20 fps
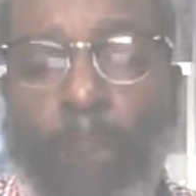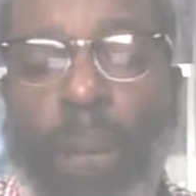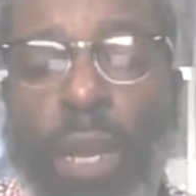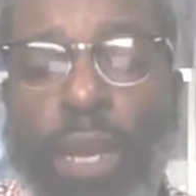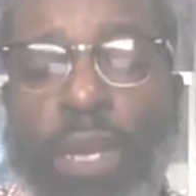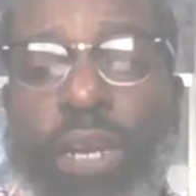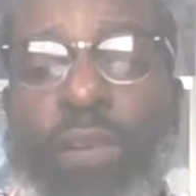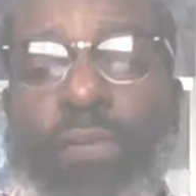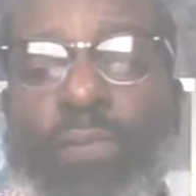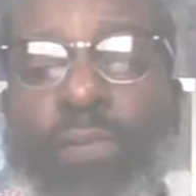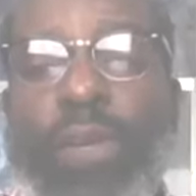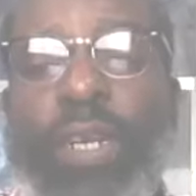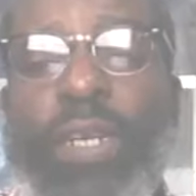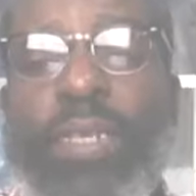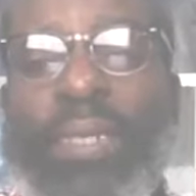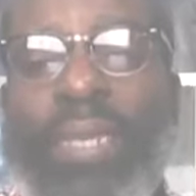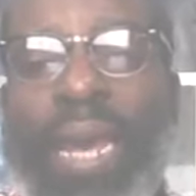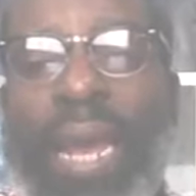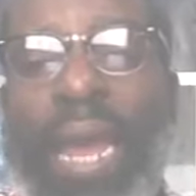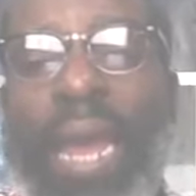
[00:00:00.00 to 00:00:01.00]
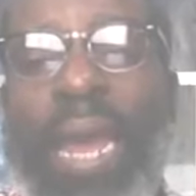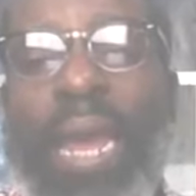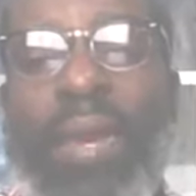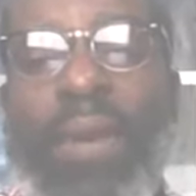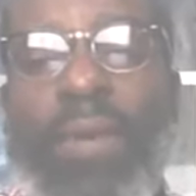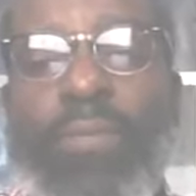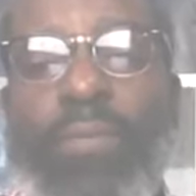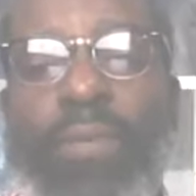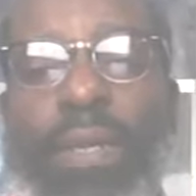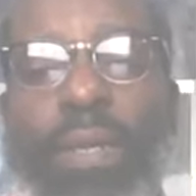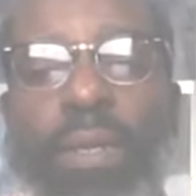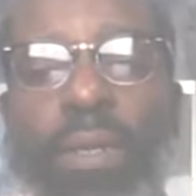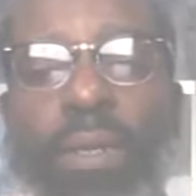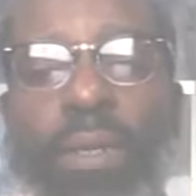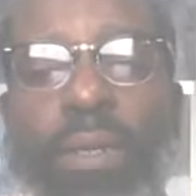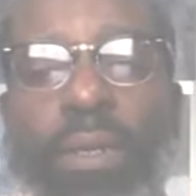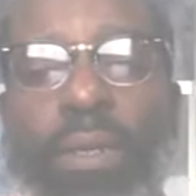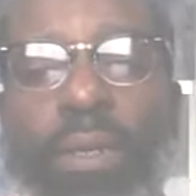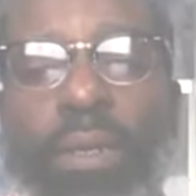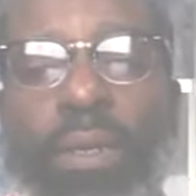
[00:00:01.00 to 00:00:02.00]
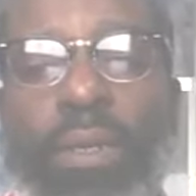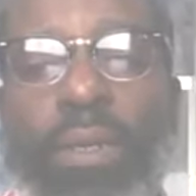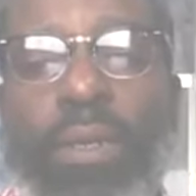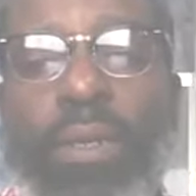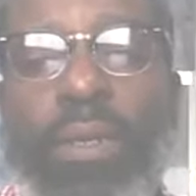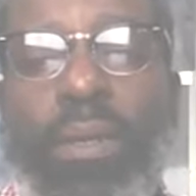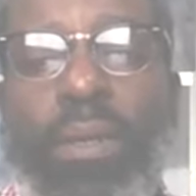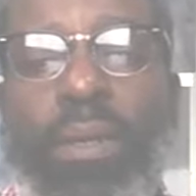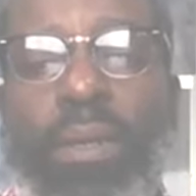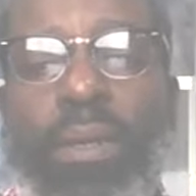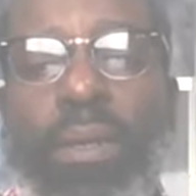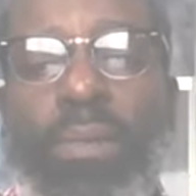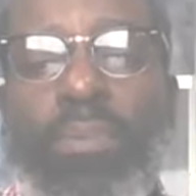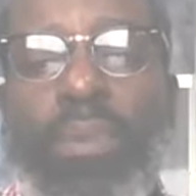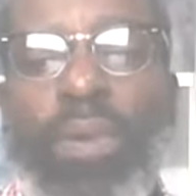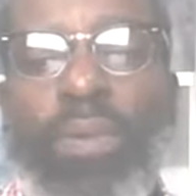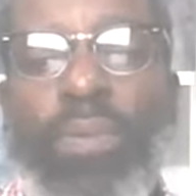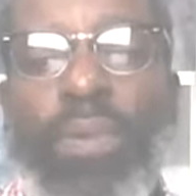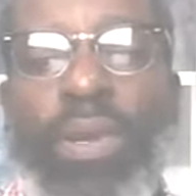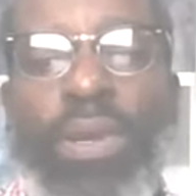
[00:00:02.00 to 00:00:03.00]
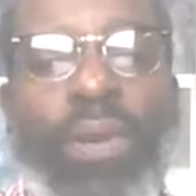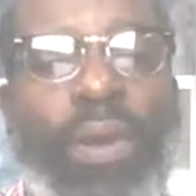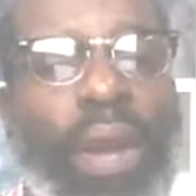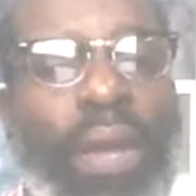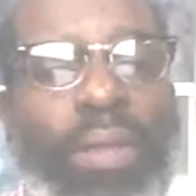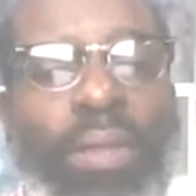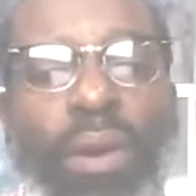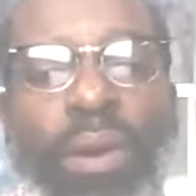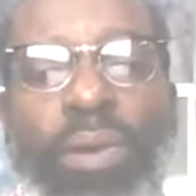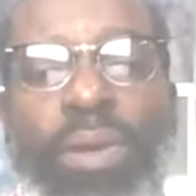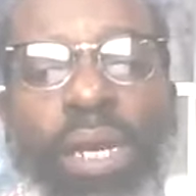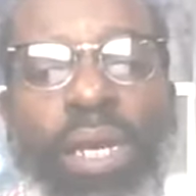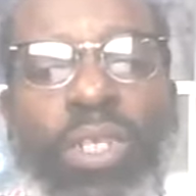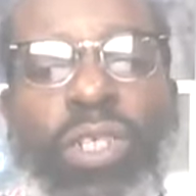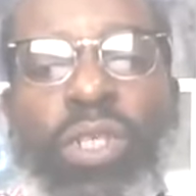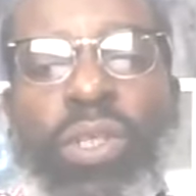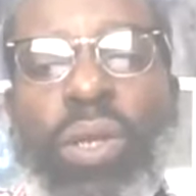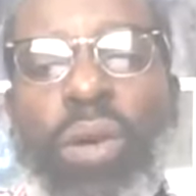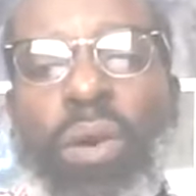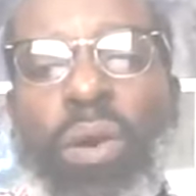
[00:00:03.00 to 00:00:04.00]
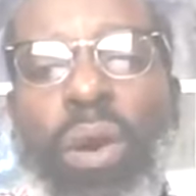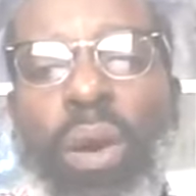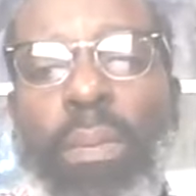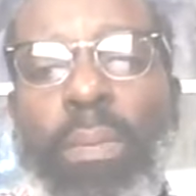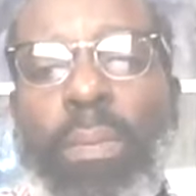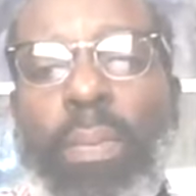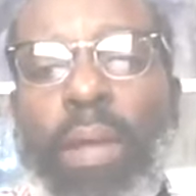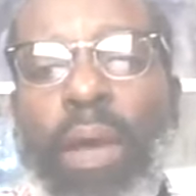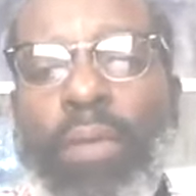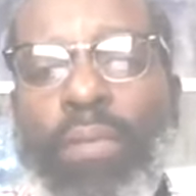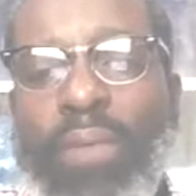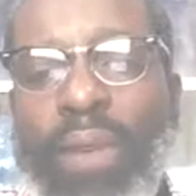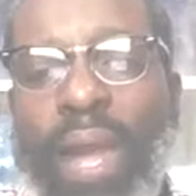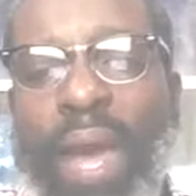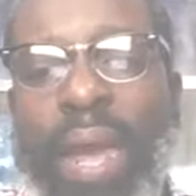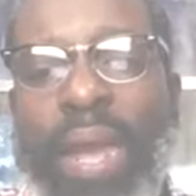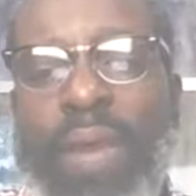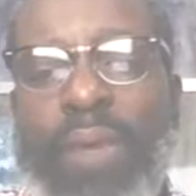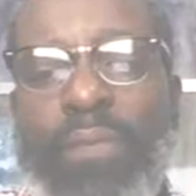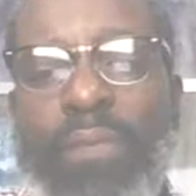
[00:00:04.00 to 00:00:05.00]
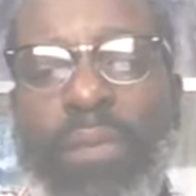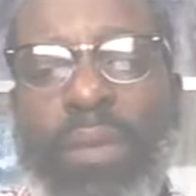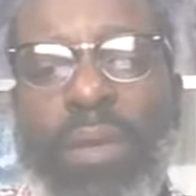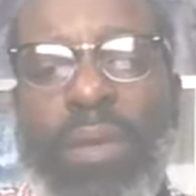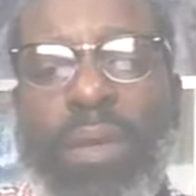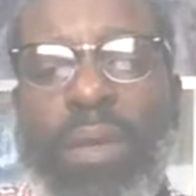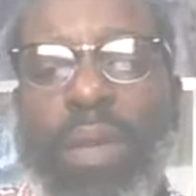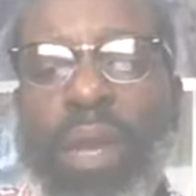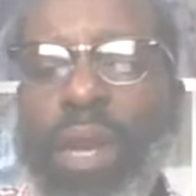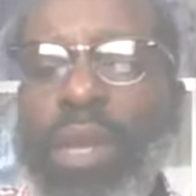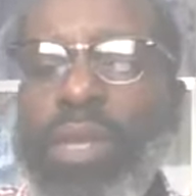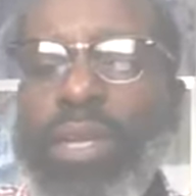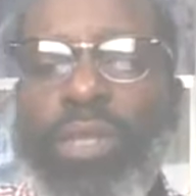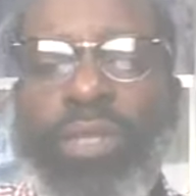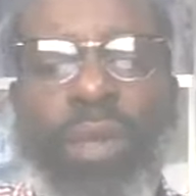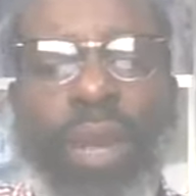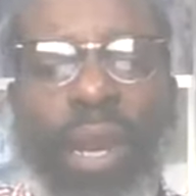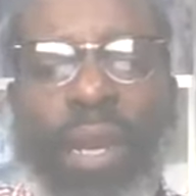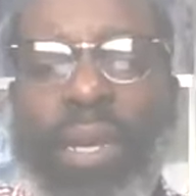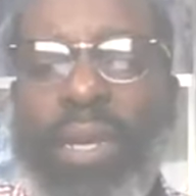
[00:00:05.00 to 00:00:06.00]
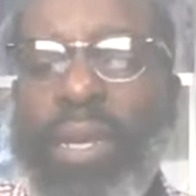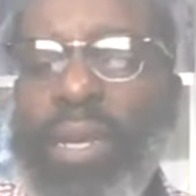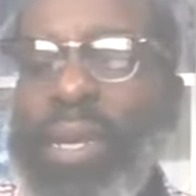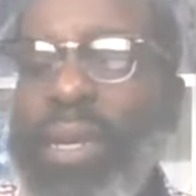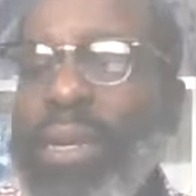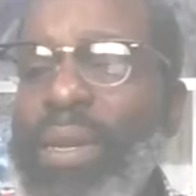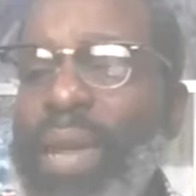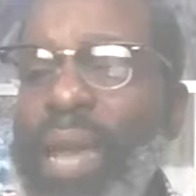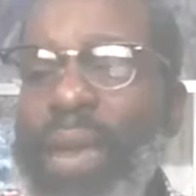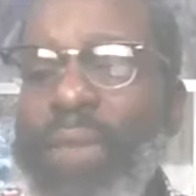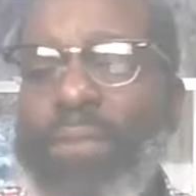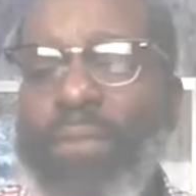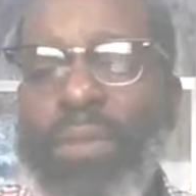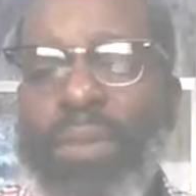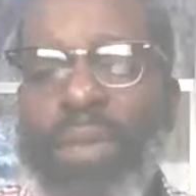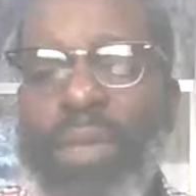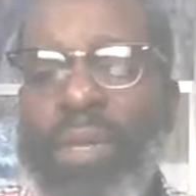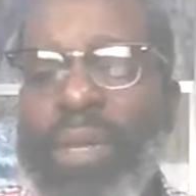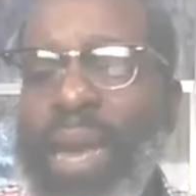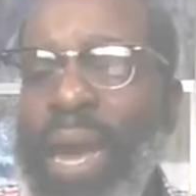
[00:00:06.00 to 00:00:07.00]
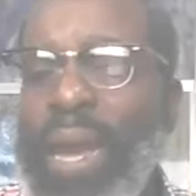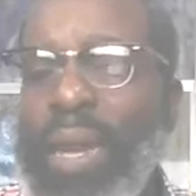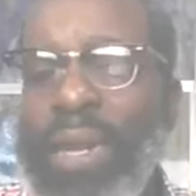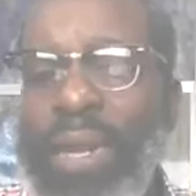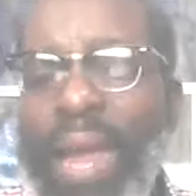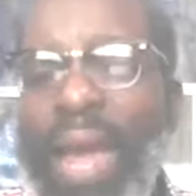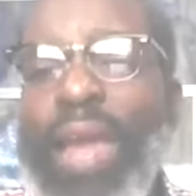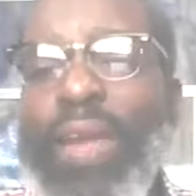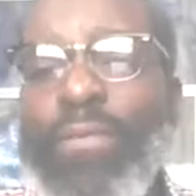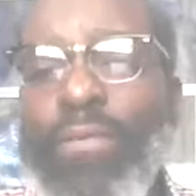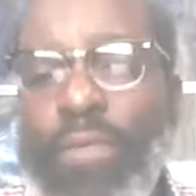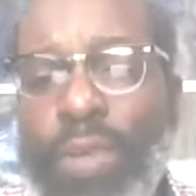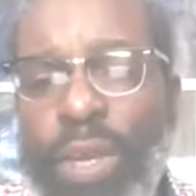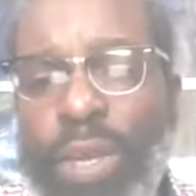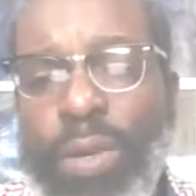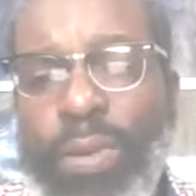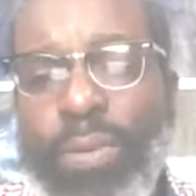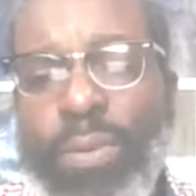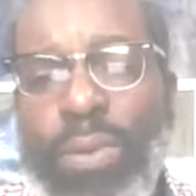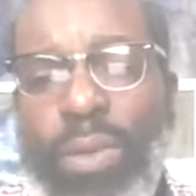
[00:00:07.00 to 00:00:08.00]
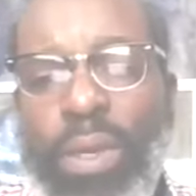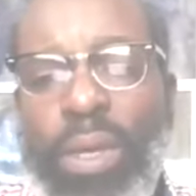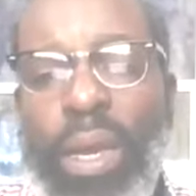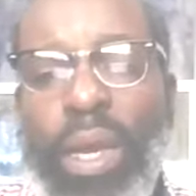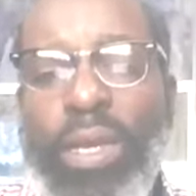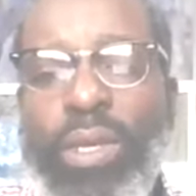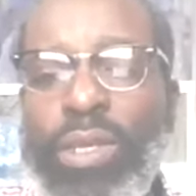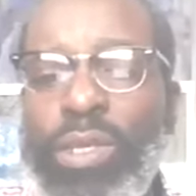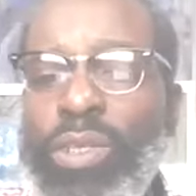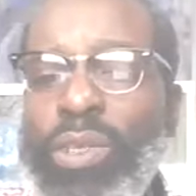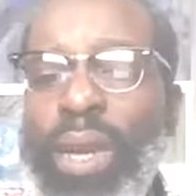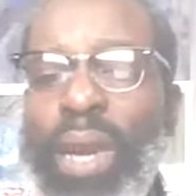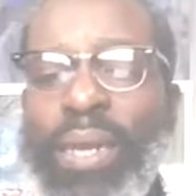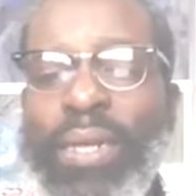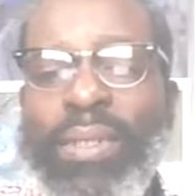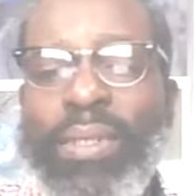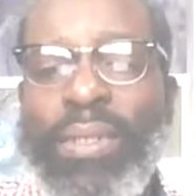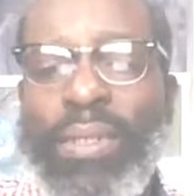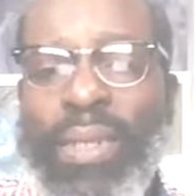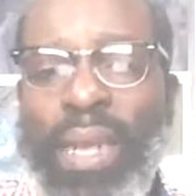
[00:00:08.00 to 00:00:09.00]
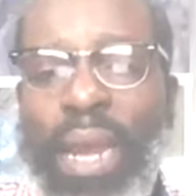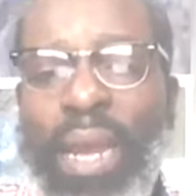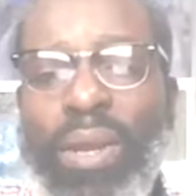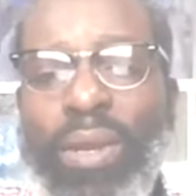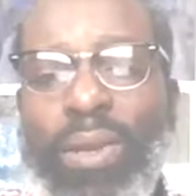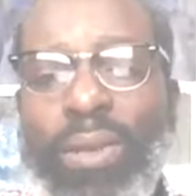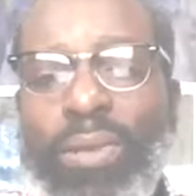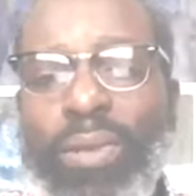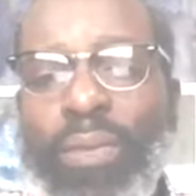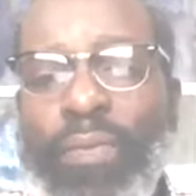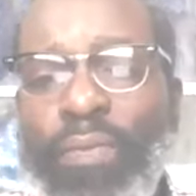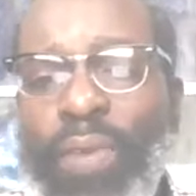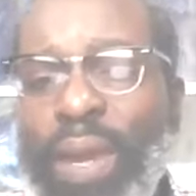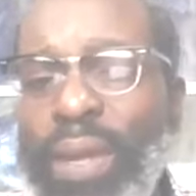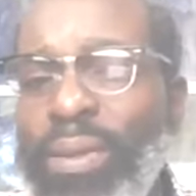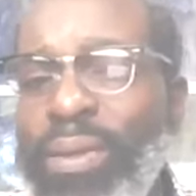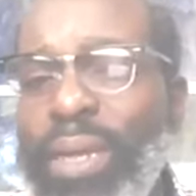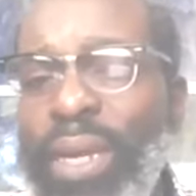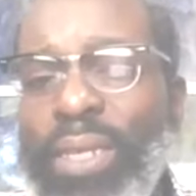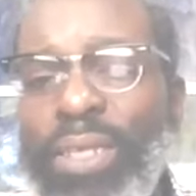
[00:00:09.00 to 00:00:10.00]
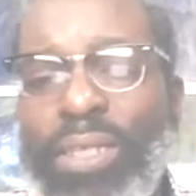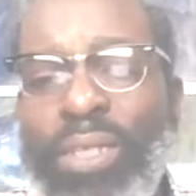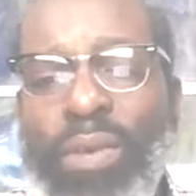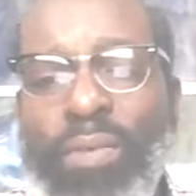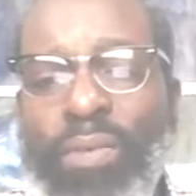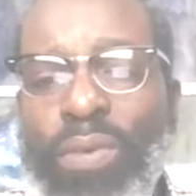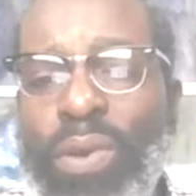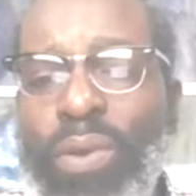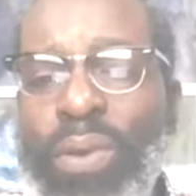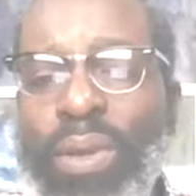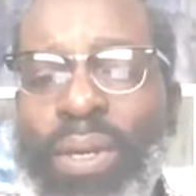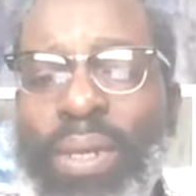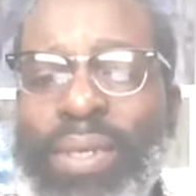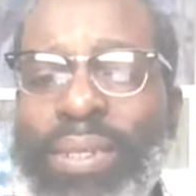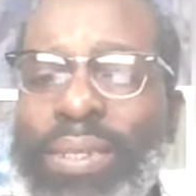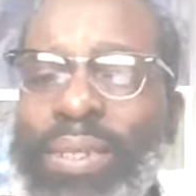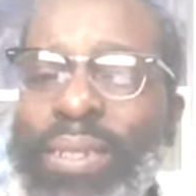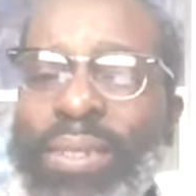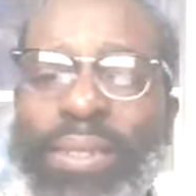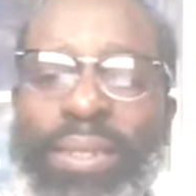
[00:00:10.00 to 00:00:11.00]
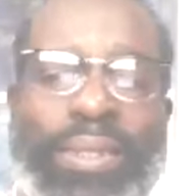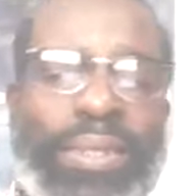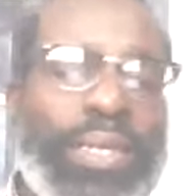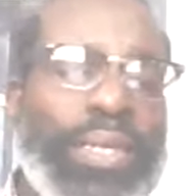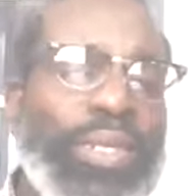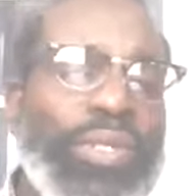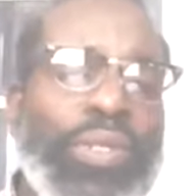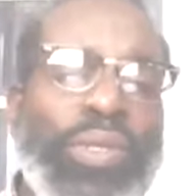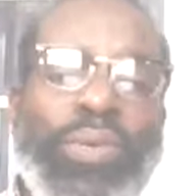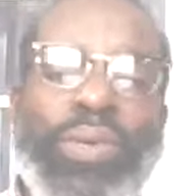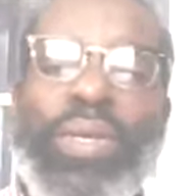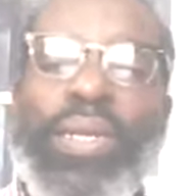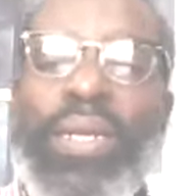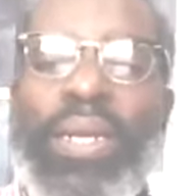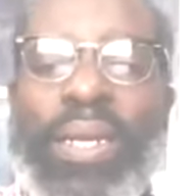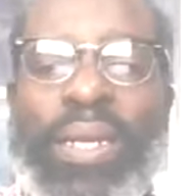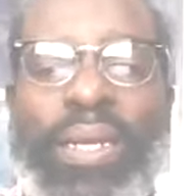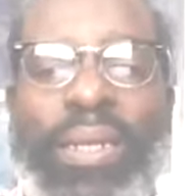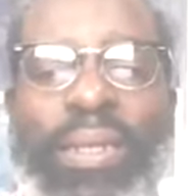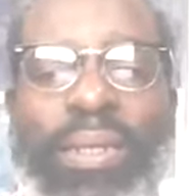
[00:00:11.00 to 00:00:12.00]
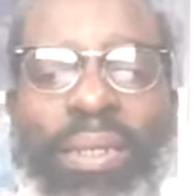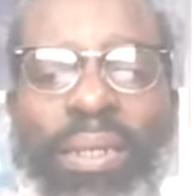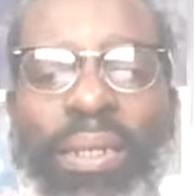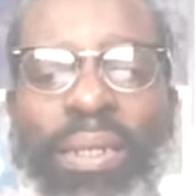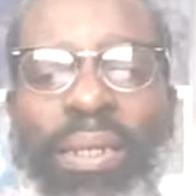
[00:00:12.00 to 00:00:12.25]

good fears to have. But when you're out there on that storm of life and you're trying to get life to not life you, and you're trying to stand on the foundation of knowing that Jesus is who he is,